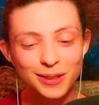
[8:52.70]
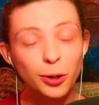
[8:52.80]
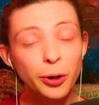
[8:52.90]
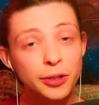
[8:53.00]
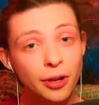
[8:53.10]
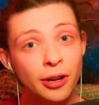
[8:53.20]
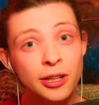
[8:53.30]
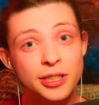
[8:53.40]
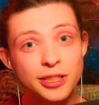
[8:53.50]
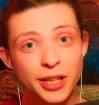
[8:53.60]
Lord
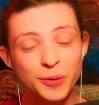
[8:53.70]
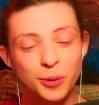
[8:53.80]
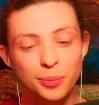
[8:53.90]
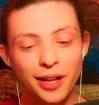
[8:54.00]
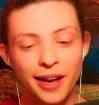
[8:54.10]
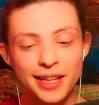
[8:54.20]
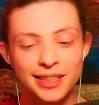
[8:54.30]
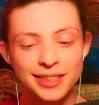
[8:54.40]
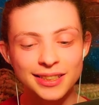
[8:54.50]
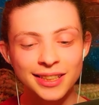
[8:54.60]
Krishna
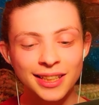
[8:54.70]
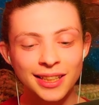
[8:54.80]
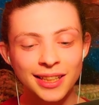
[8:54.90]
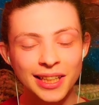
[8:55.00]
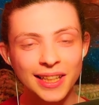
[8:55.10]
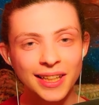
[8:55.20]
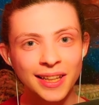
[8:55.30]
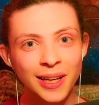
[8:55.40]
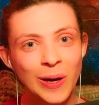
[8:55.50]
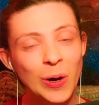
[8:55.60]
replies,
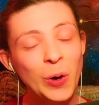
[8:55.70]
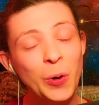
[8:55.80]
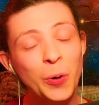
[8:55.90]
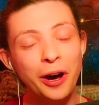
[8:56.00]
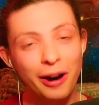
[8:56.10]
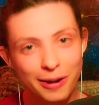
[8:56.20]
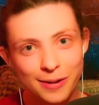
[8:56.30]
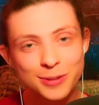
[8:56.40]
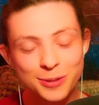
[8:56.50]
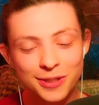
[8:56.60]
"O
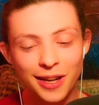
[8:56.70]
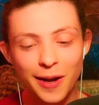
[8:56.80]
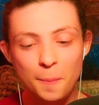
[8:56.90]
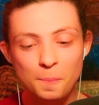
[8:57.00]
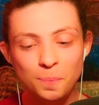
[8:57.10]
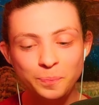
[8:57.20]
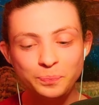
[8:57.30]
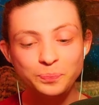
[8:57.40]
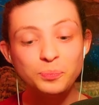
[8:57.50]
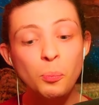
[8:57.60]
Arjuna,
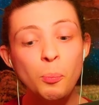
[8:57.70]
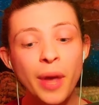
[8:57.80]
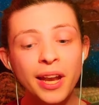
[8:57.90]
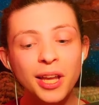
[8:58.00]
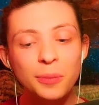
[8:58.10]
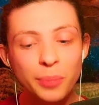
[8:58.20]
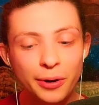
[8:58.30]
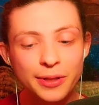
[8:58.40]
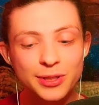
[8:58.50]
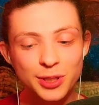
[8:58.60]
many
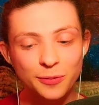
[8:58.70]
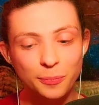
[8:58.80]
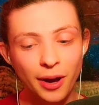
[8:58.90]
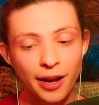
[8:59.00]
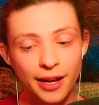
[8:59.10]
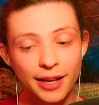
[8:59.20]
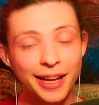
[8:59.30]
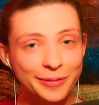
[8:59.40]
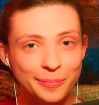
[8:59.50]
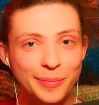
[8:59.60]
births of mine
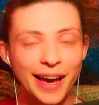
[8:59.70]
have